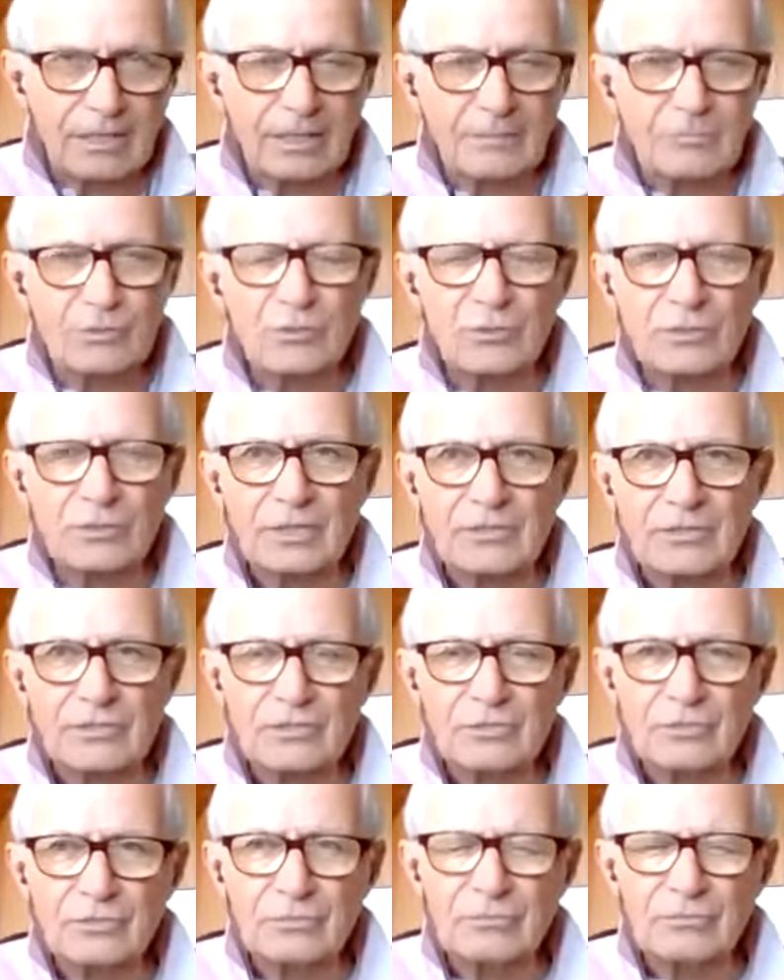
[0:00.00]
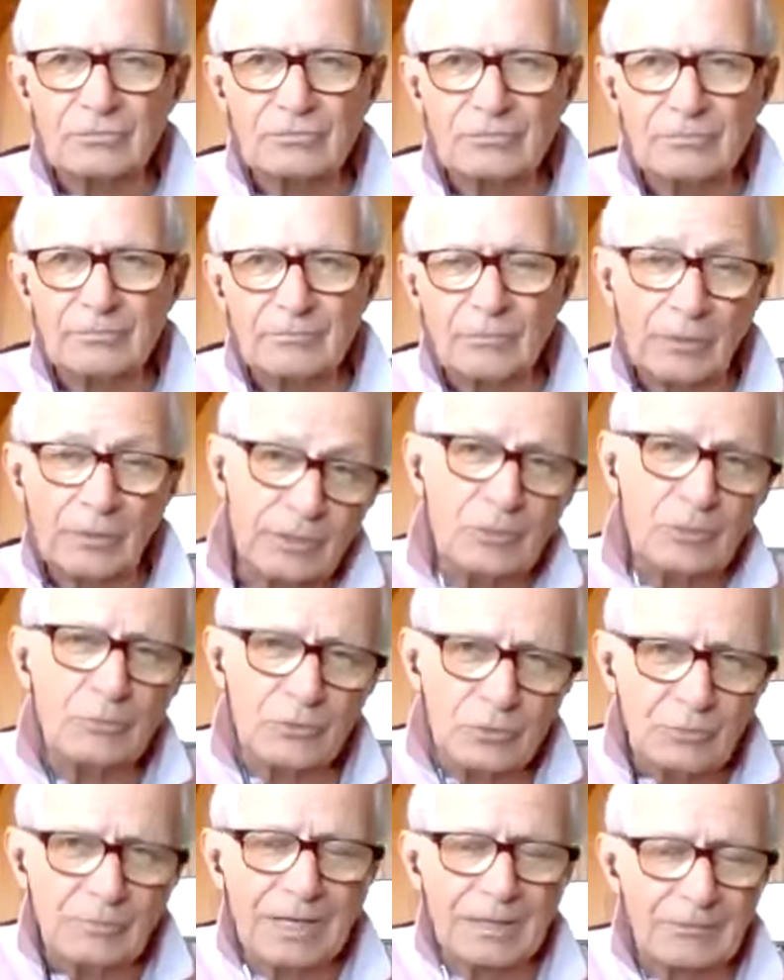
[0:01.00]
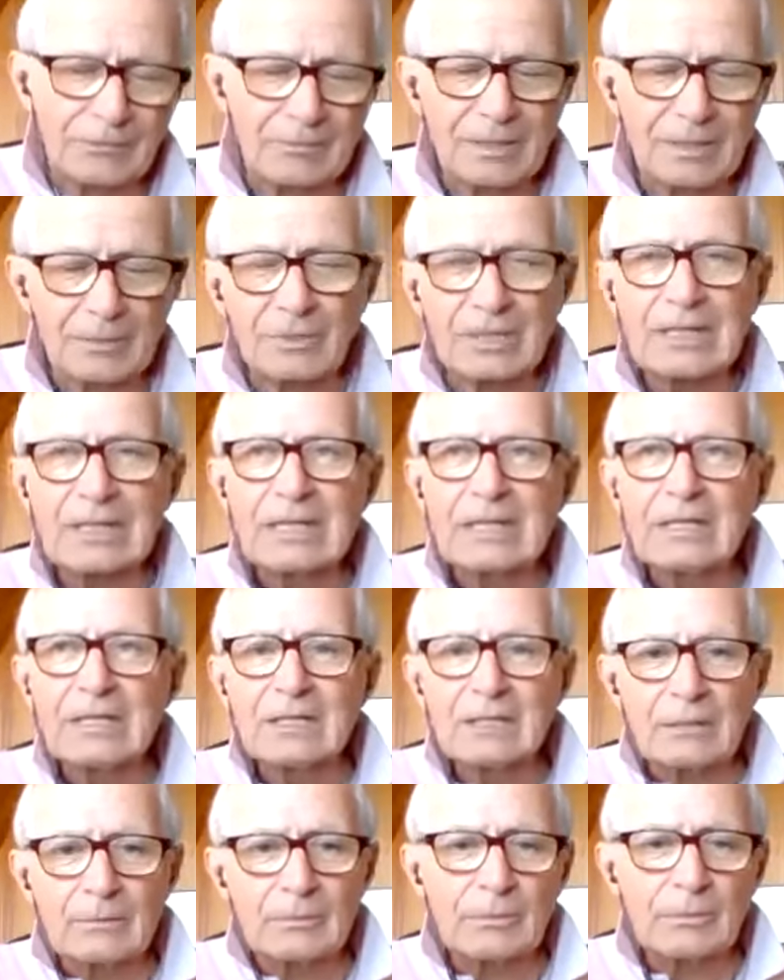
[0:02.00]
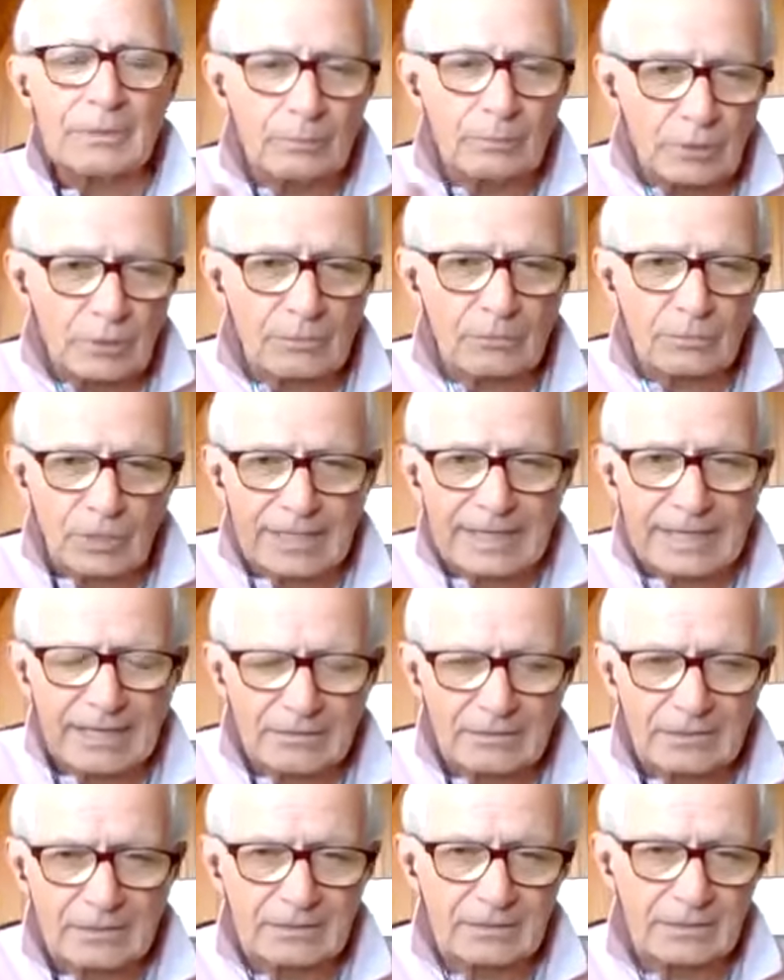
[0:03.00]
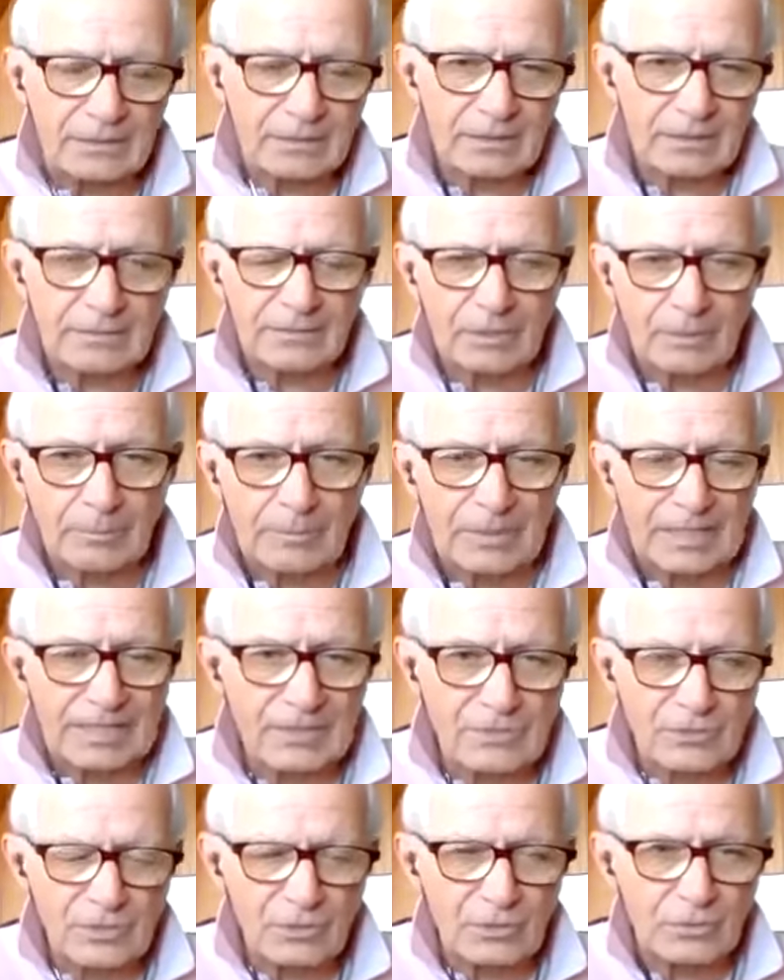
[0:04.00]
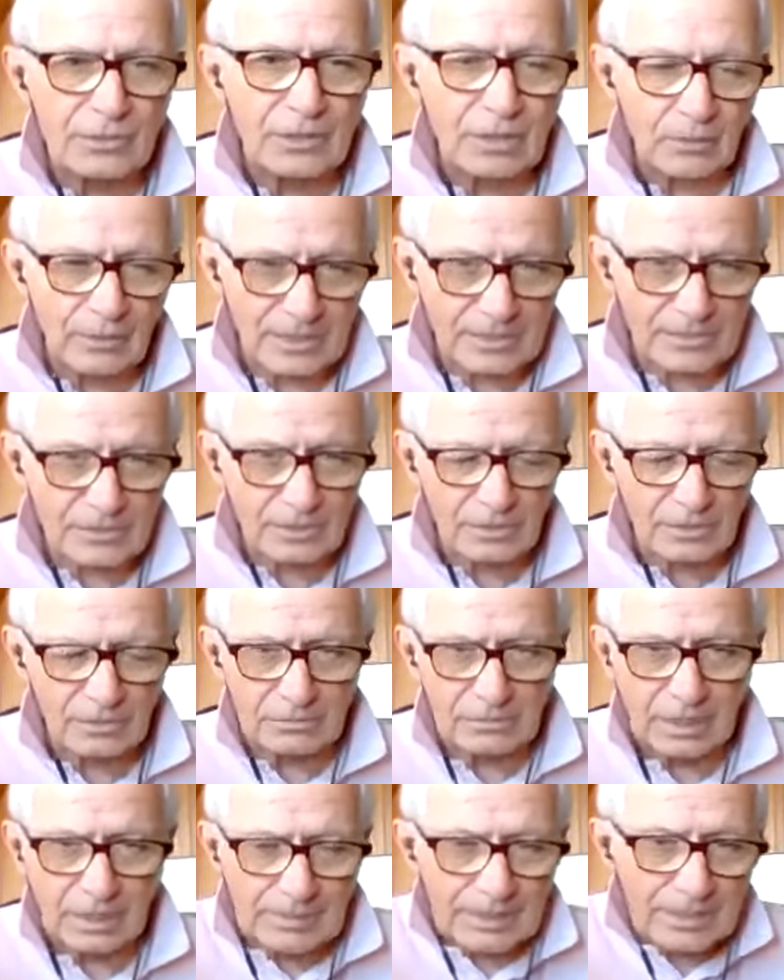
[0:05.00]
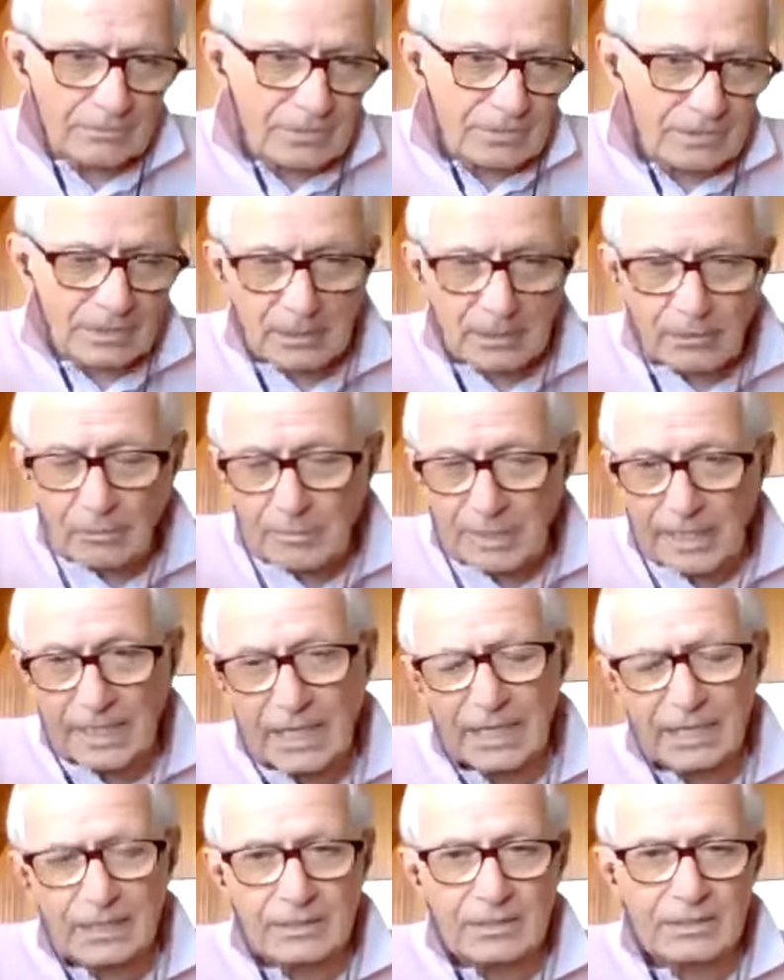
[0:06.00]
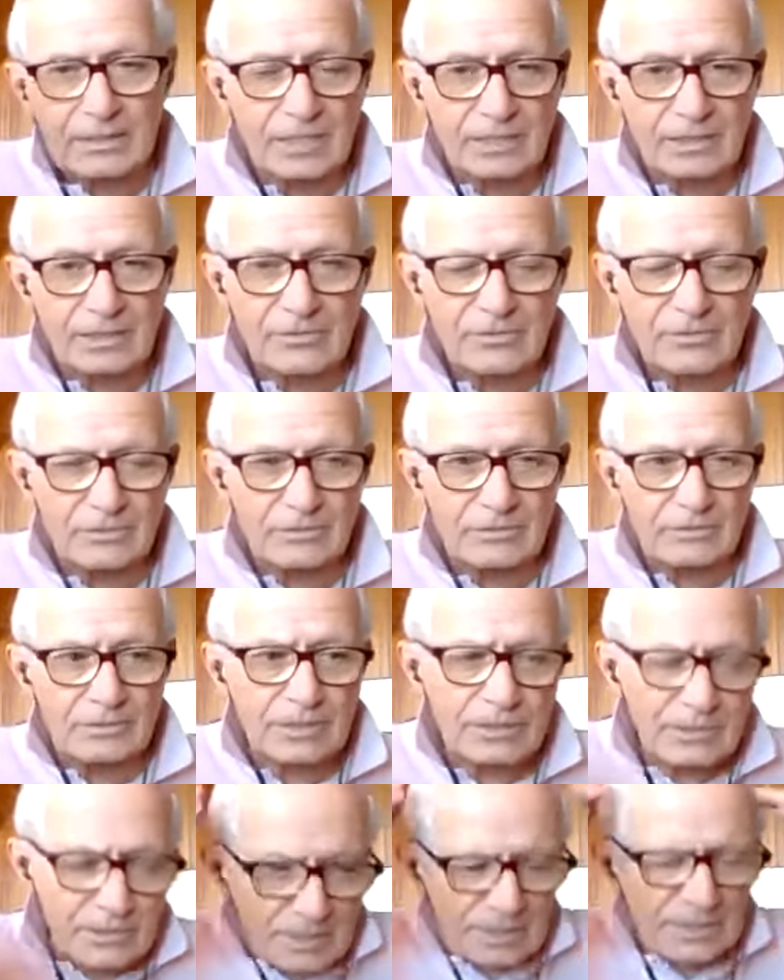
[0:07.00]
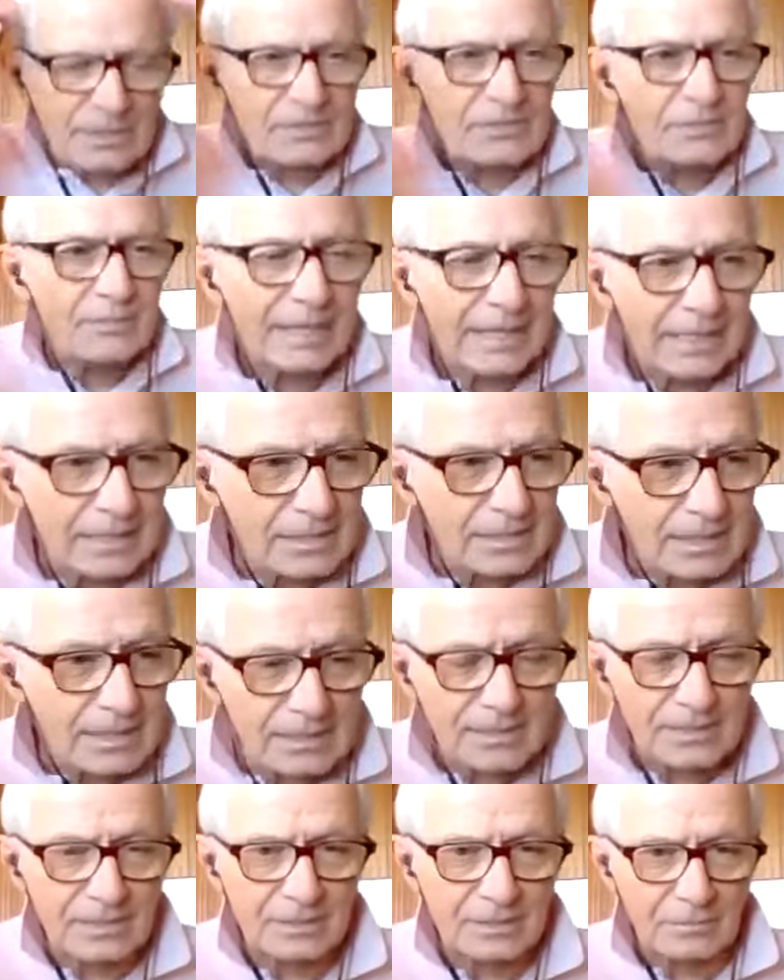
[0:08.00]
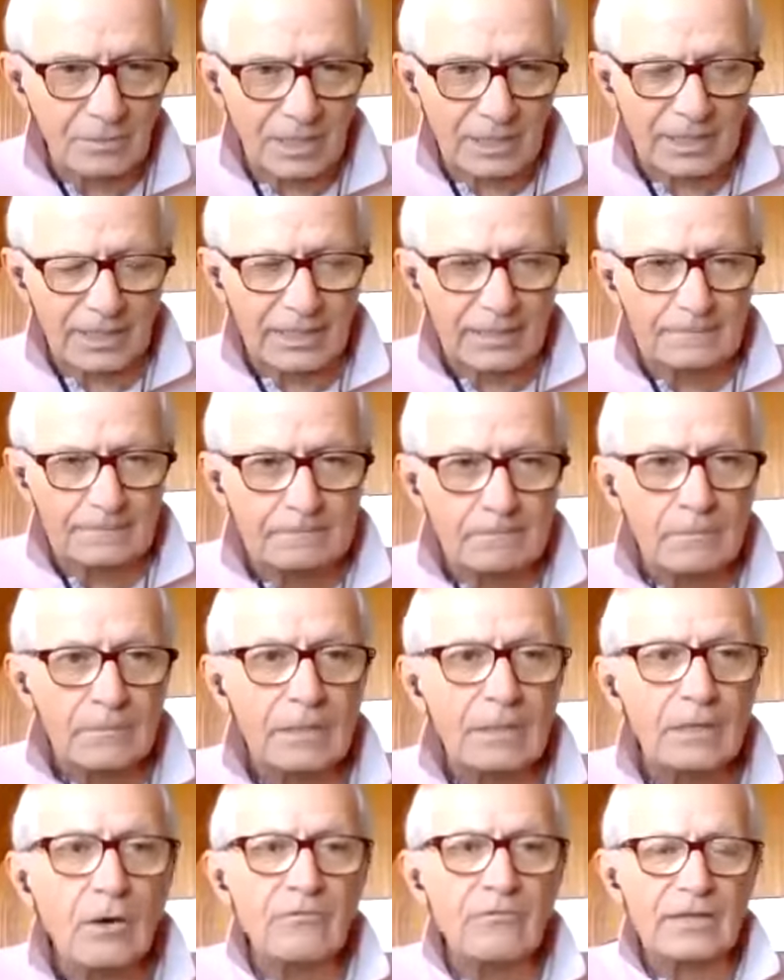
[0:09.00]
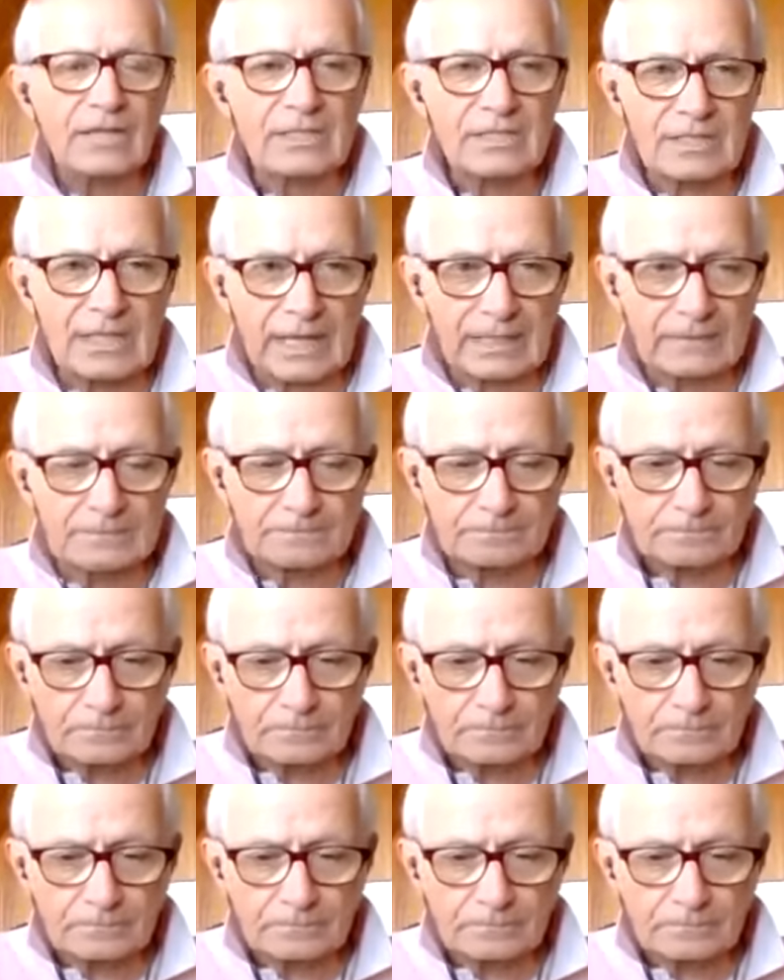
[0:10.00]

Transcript: I'm sure it's too, well, you might remember it when we brought out PS2 and OS2. I mean, it was like, oh my God, this thing doesn't make any sense in the market. Go fix that.